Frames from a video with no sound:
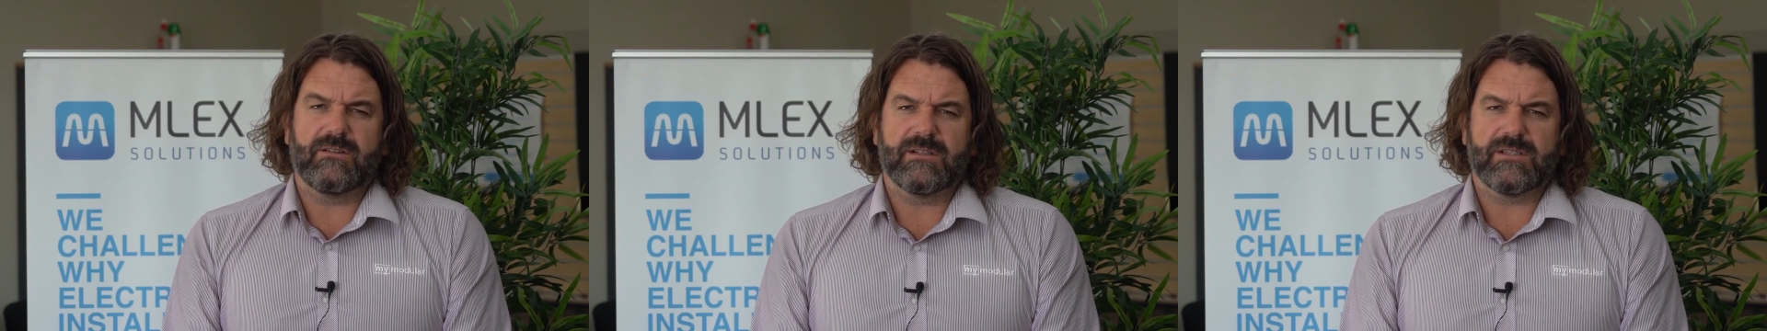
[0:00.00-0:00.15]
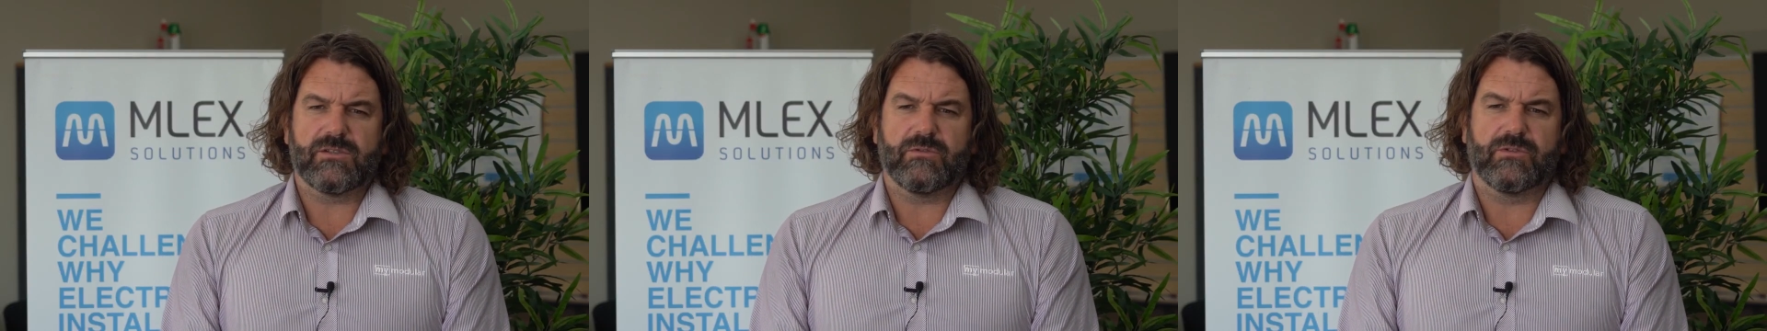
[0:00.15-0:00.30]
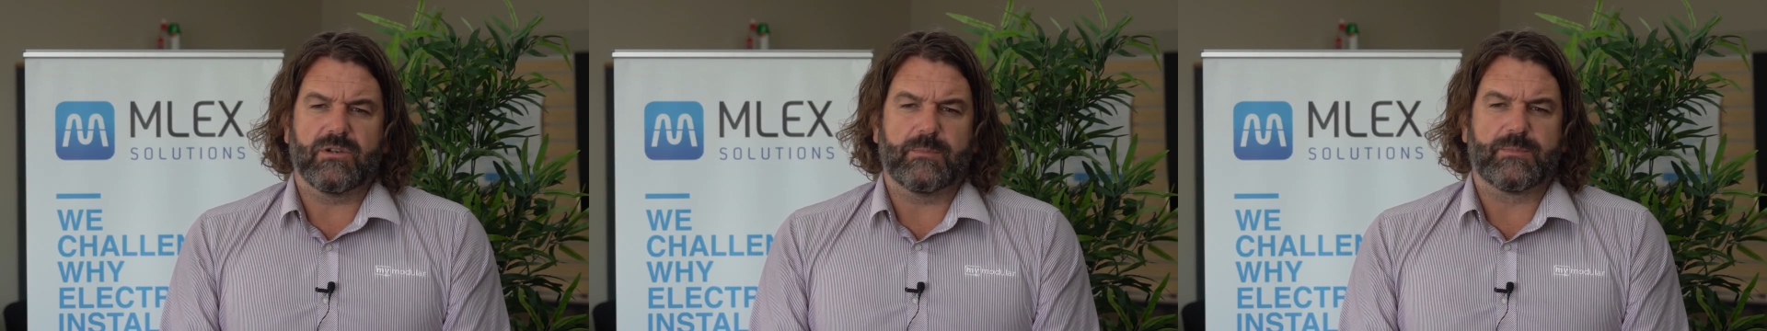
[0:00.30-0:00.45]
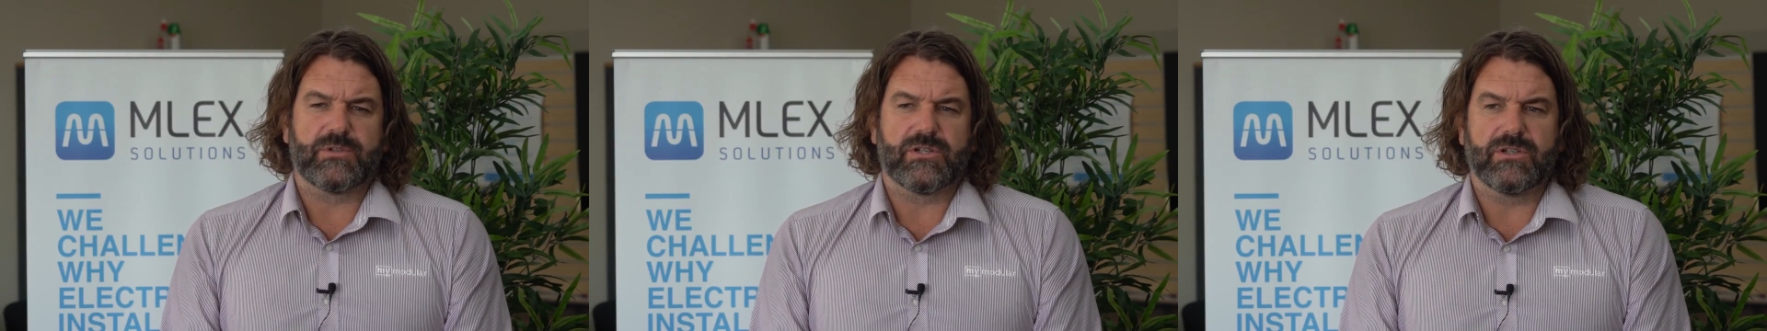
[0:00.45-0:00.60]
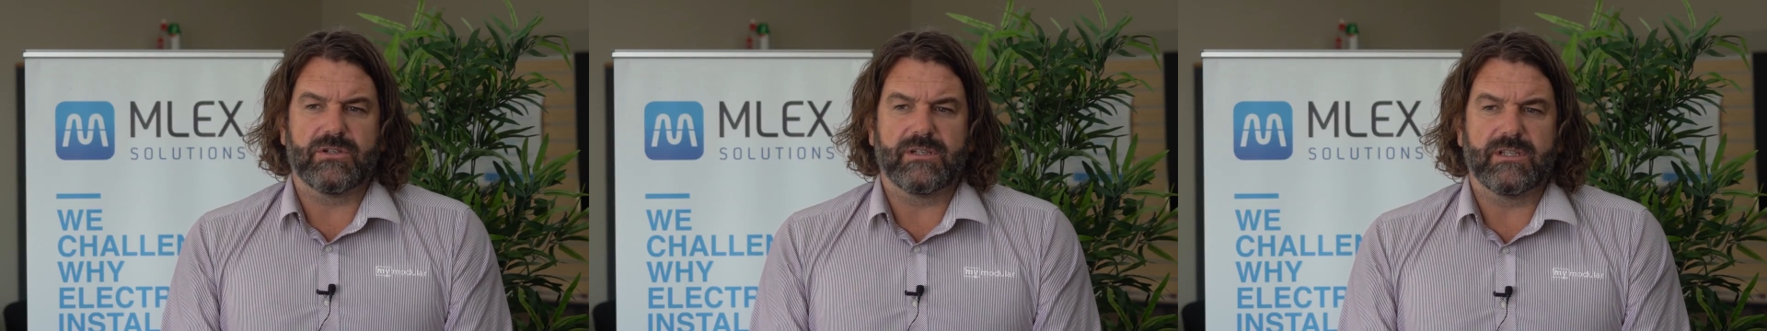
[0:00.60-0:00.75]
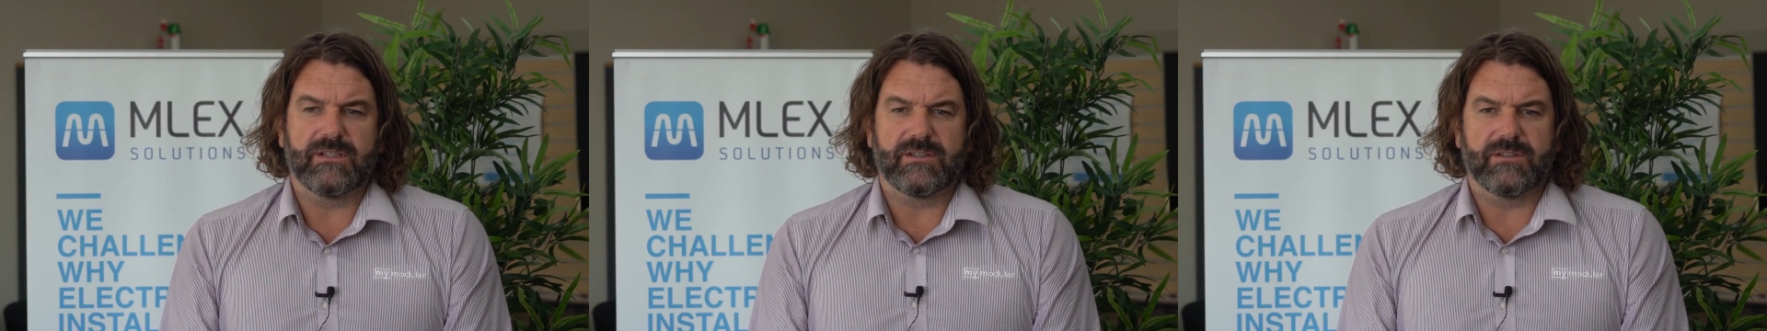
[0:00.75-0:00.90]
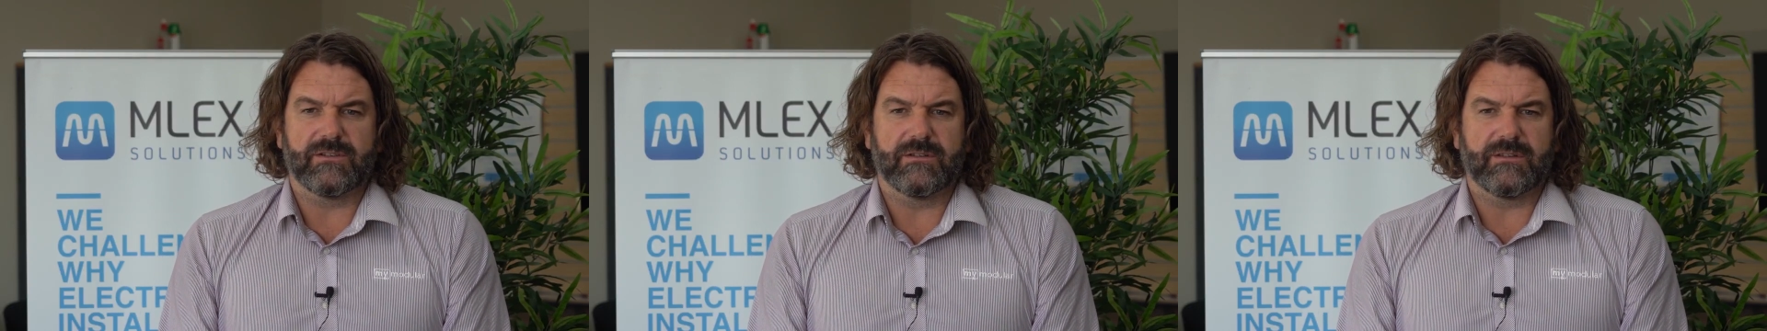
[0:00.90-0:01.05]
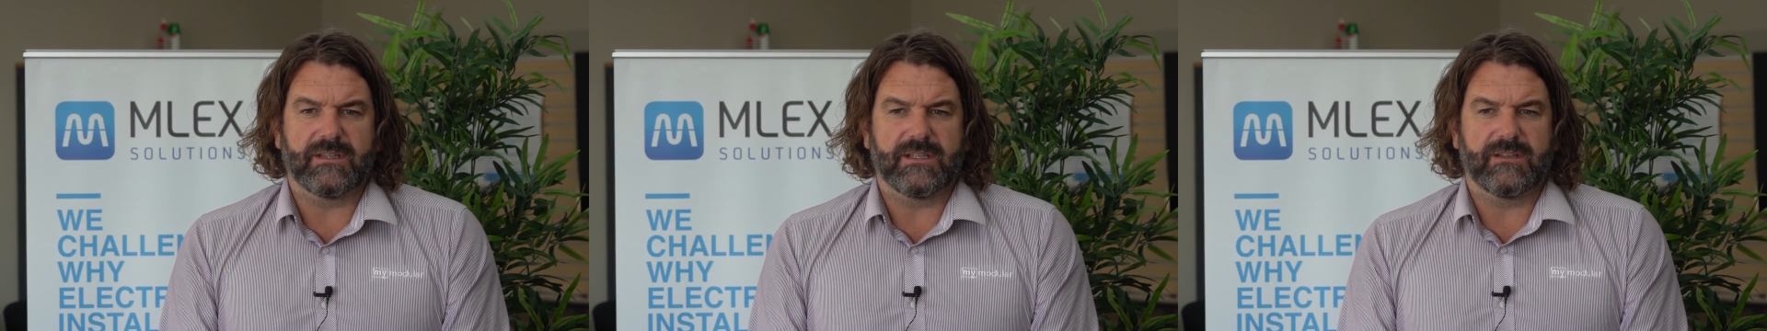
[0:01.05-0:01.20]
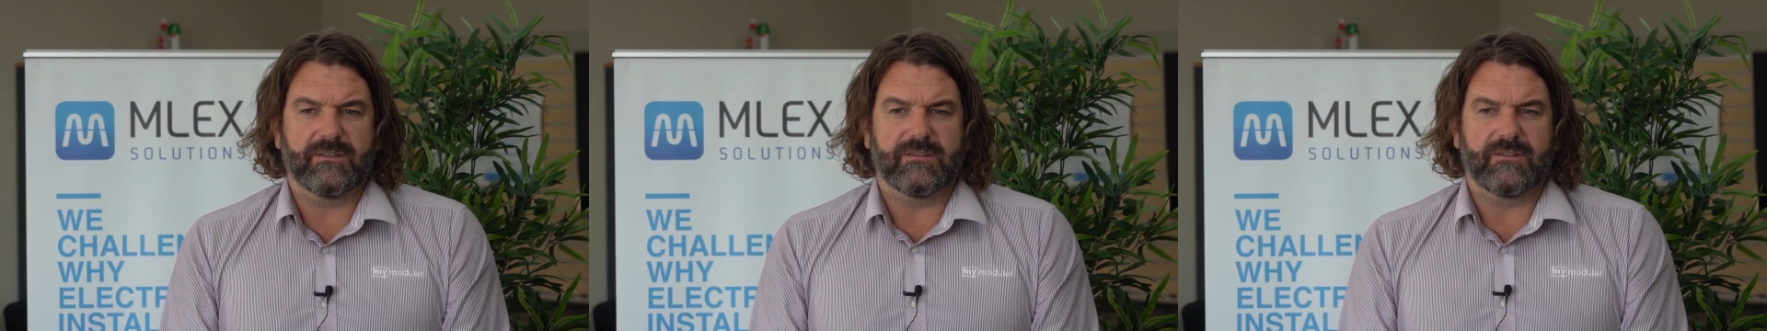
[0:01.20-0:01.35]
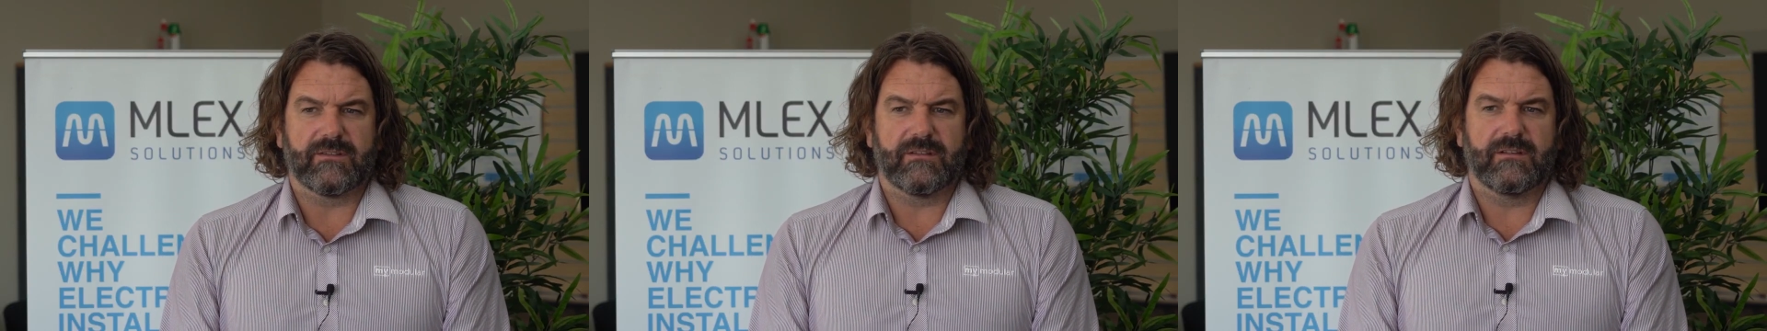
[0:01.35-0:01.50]
I saw an opportunity to do
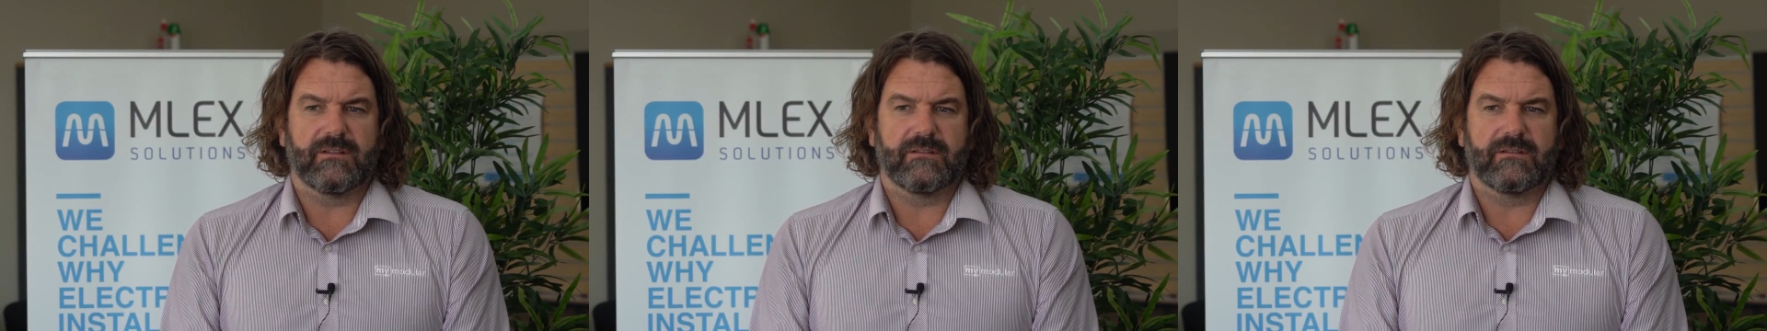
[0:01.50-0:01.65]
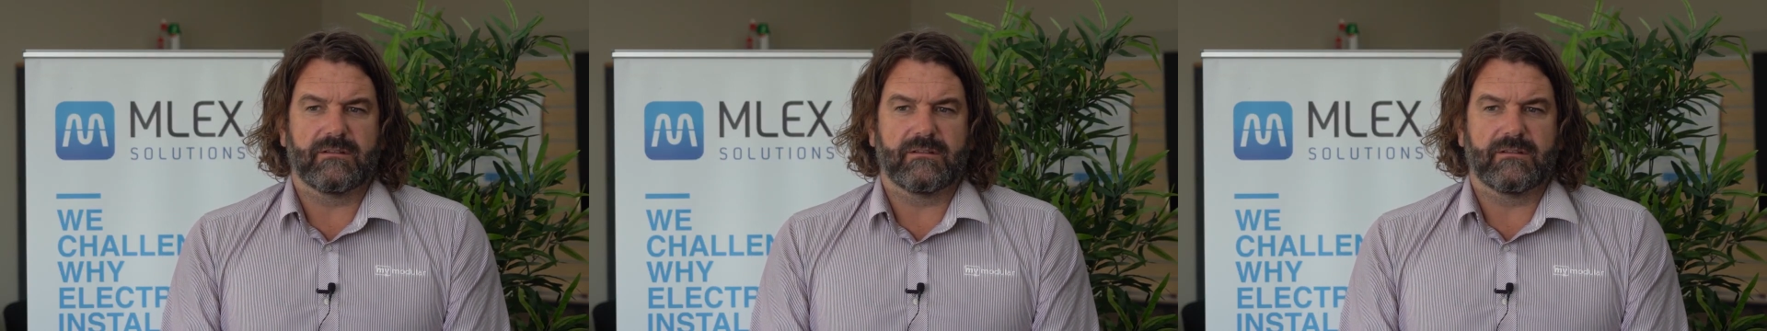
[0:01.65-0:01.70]
things